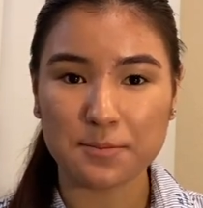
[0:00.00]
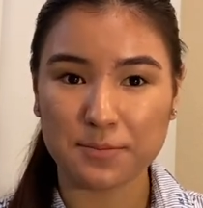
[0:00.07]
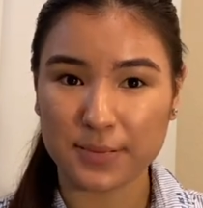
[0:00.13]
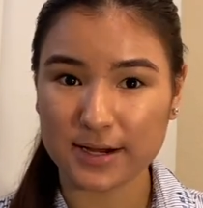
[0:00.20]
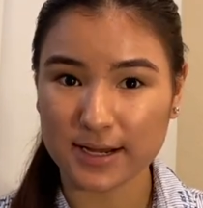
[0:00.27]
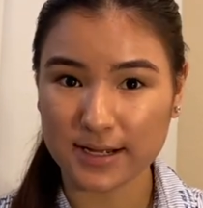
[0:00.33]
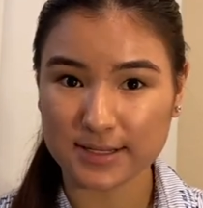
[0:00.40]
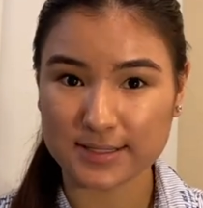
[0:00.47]

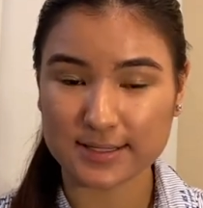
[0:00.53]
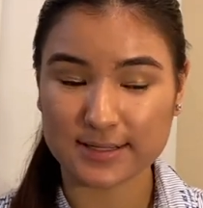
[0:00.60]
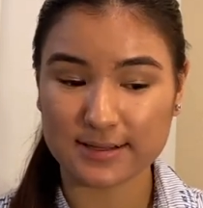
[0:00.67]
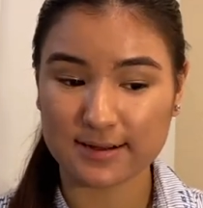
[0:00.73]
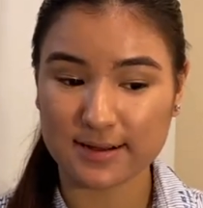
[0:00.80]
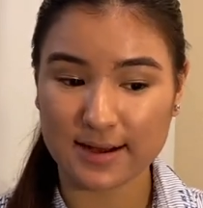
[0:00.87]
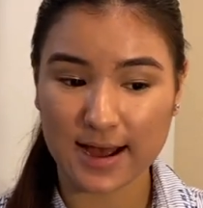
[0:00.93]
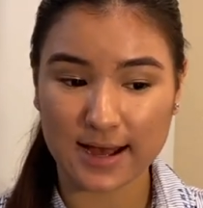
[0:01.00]
But
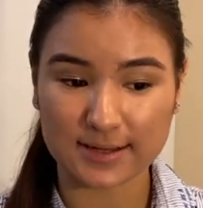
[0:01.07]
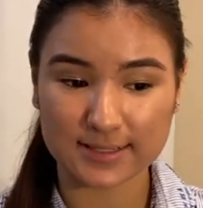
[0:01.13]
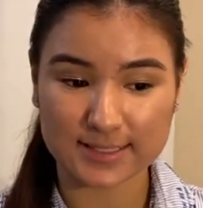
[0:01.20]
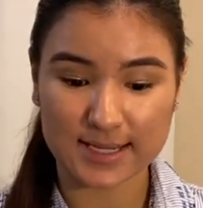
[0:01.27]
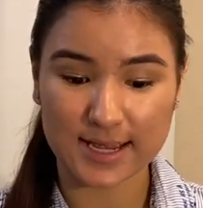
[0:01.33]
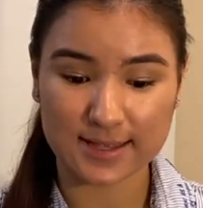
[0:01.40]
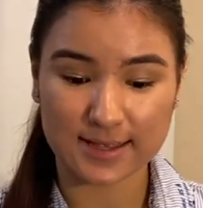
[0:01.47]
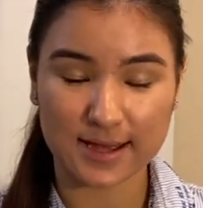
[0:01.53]
I'll
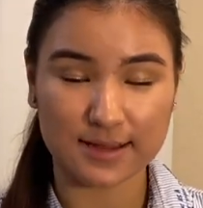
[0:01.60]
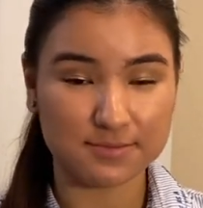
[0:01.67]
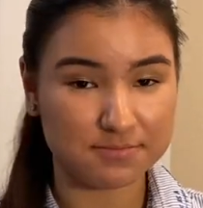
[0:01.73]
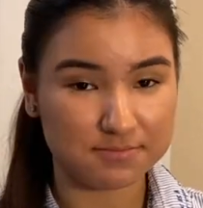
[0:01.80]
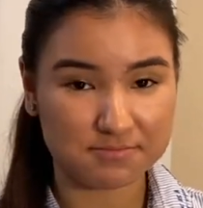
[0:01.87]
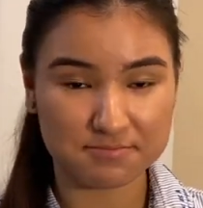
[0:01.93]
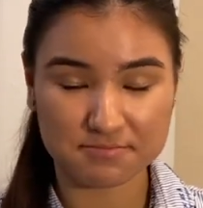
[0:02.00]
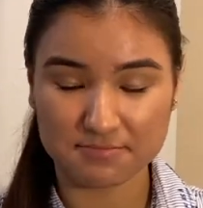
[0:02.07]
say that
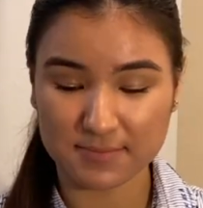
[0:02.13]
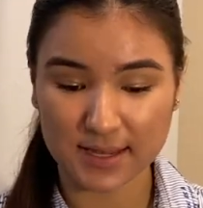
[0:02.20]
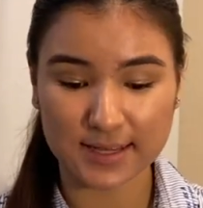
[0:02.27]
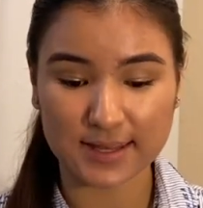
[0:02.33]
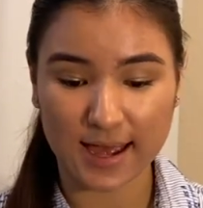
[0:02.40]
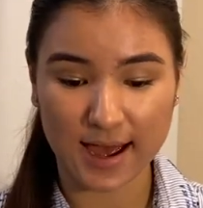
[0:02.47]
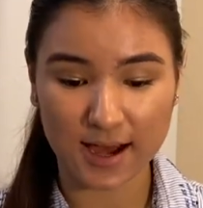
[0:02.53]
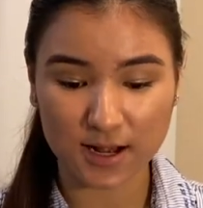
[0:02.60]

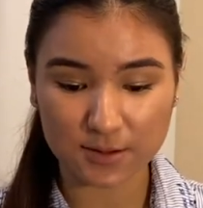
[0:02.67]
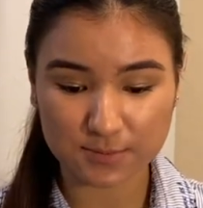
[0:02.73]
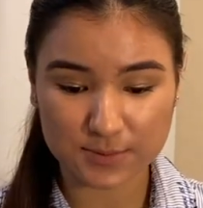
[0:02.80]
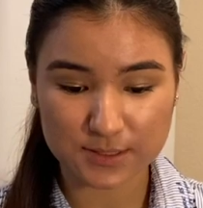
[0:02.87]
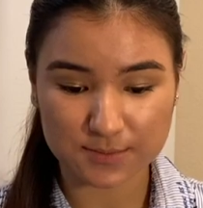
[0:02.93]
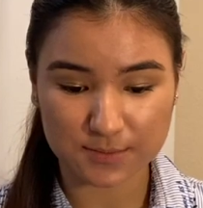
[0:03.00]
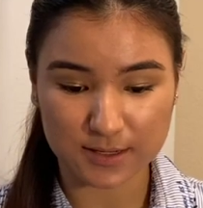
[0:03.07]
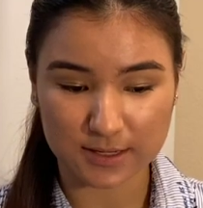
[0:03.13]
it
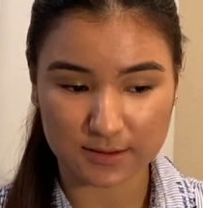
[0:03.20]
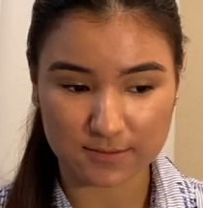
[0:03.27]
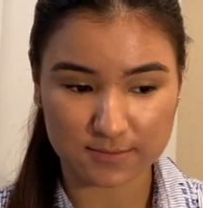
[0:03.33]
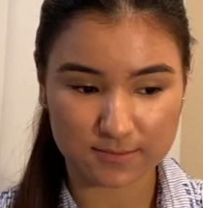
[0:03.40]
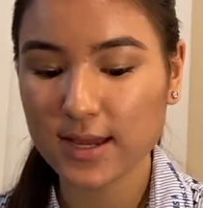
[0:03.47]
helps me.